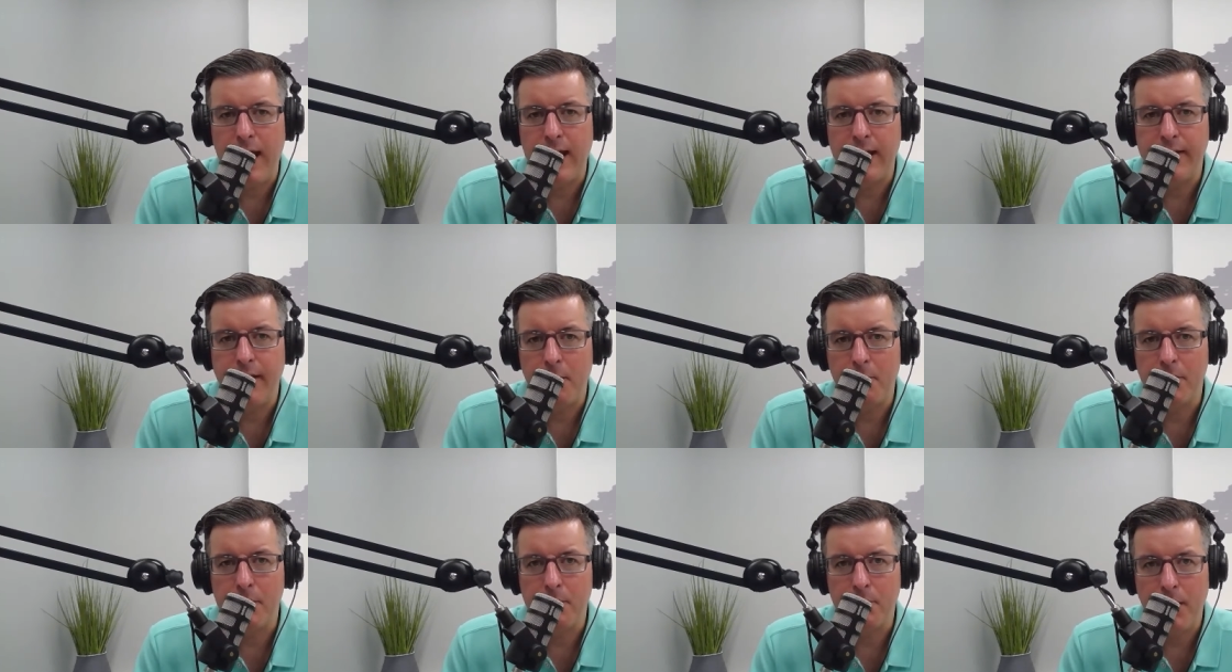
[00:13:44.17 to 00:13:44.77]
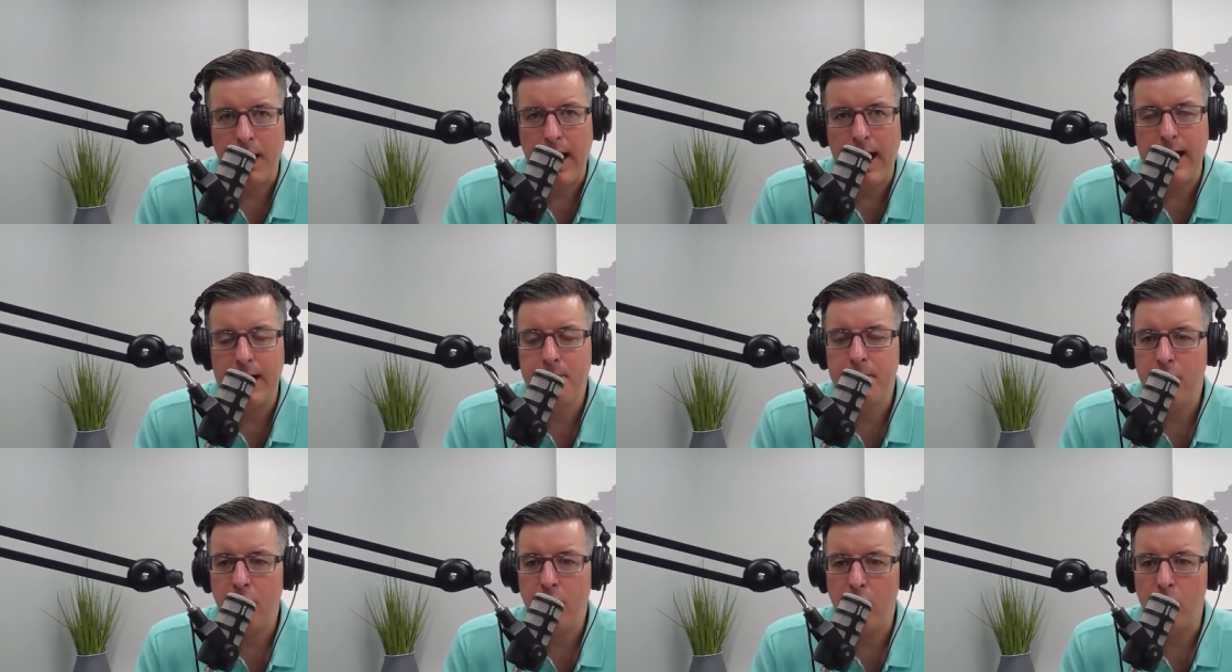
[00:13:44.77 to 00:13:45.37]
And I'm going to buy it.
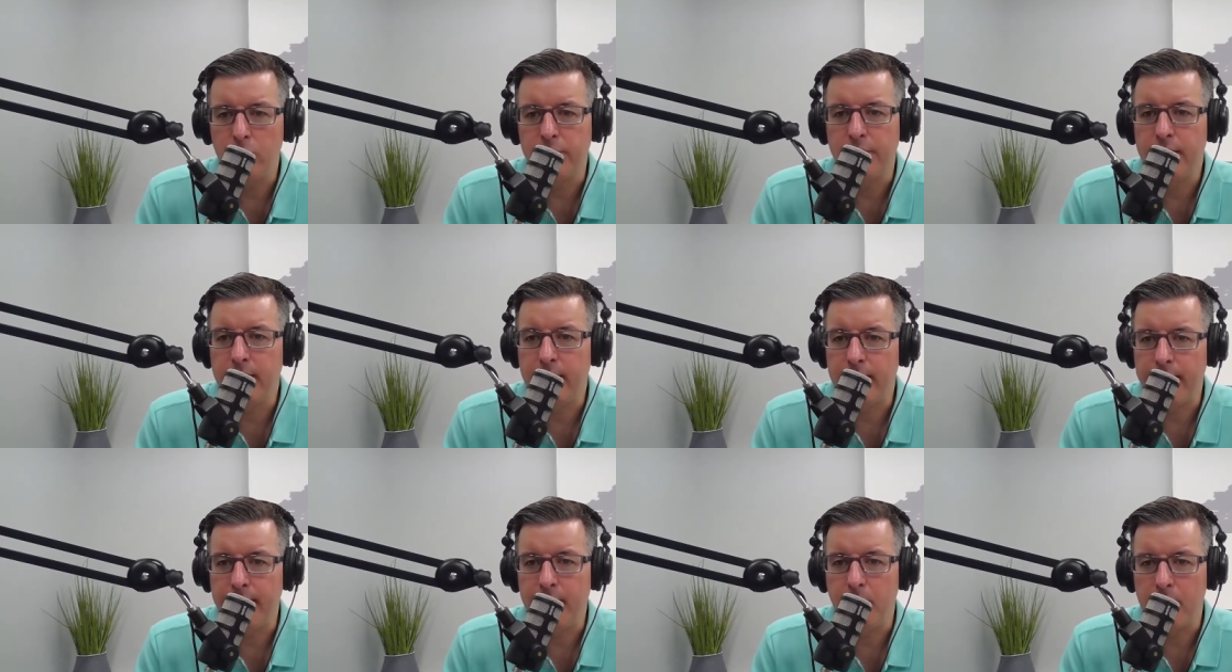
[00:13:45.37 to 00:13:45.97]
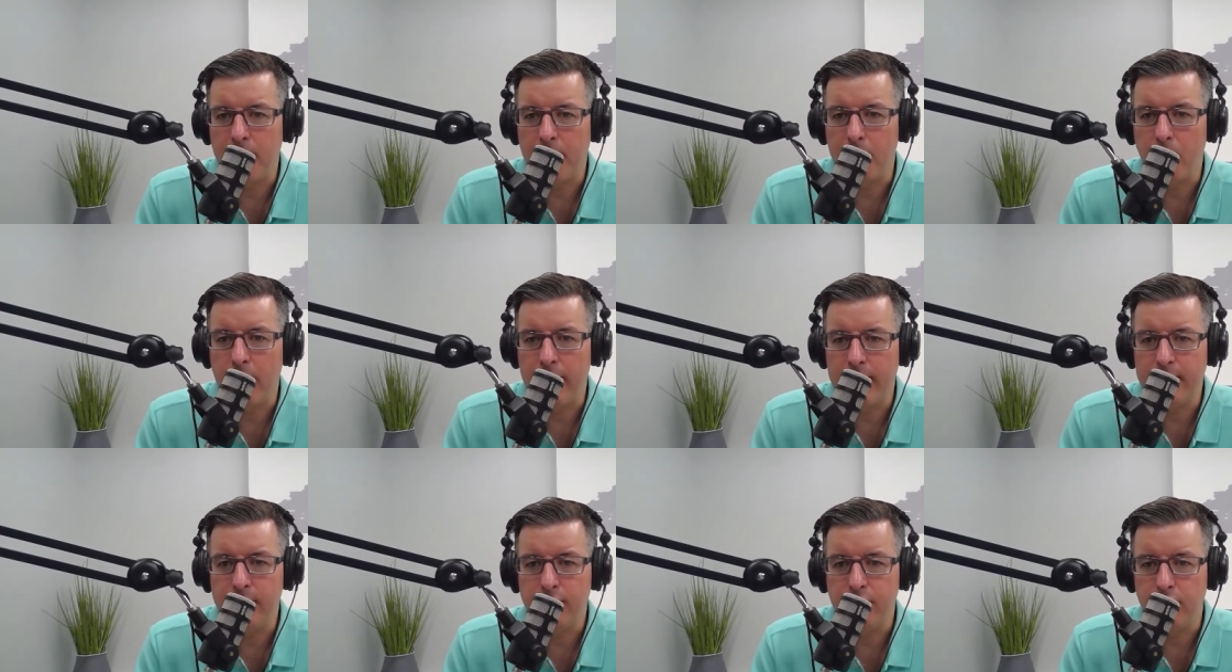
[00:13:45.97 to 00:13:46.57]
I'm going to hold it. And then when I'm
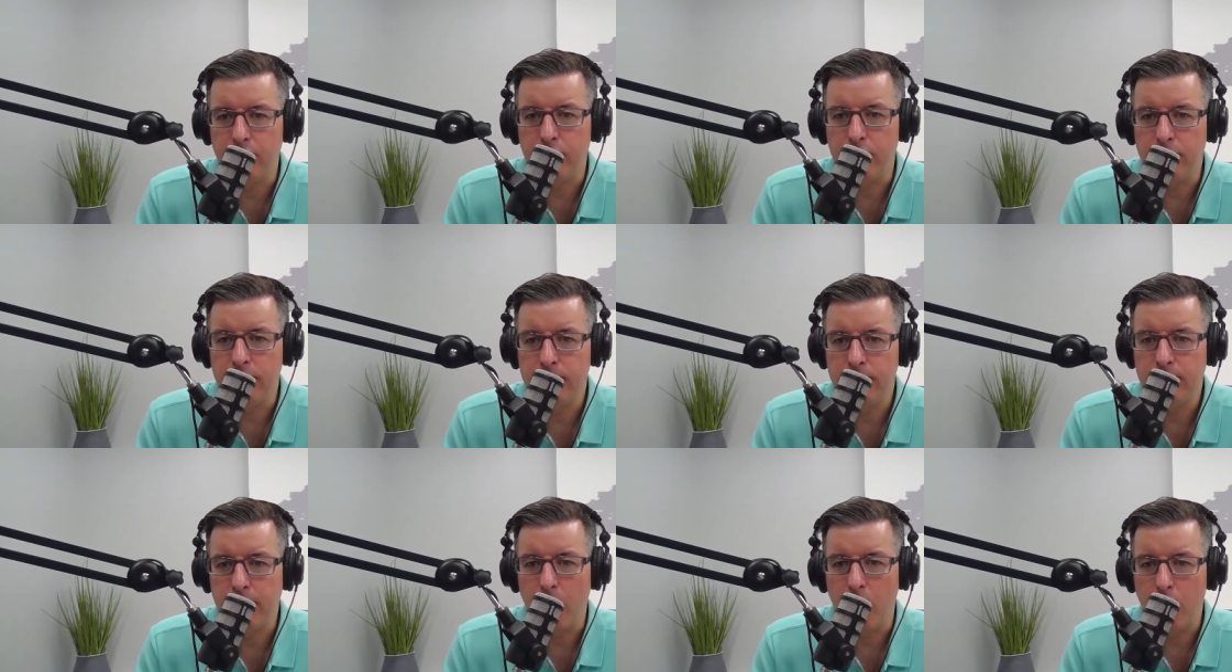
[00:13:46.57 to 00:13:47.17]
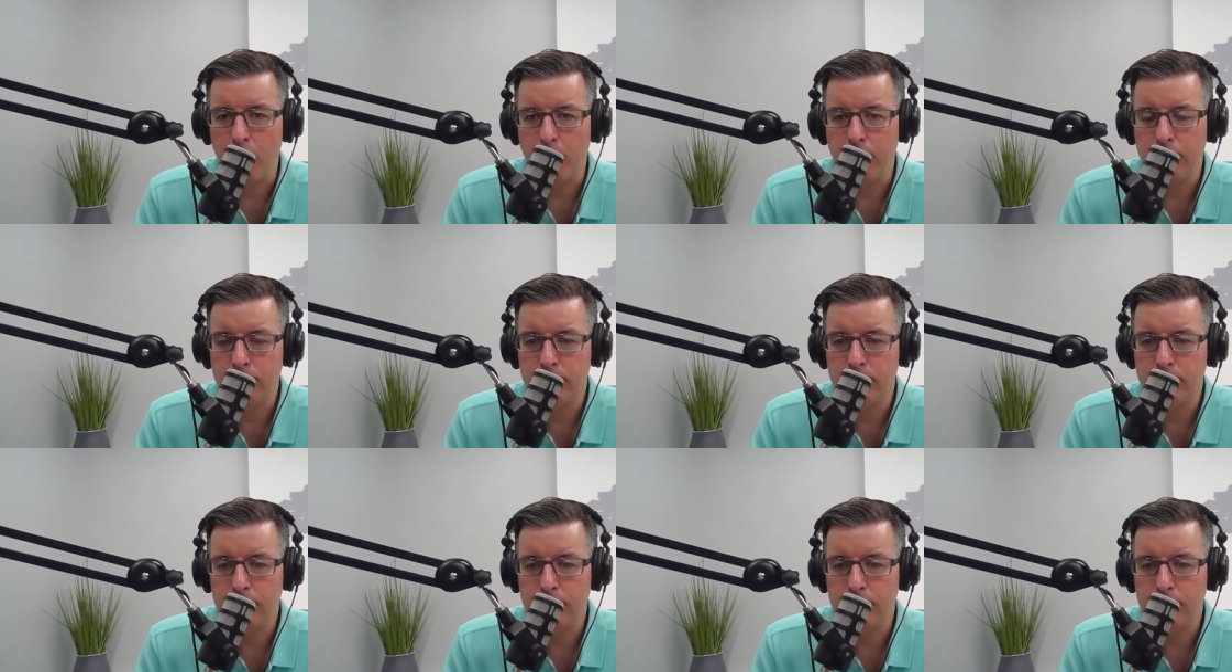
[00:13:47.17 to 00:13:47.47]
ready to, you know,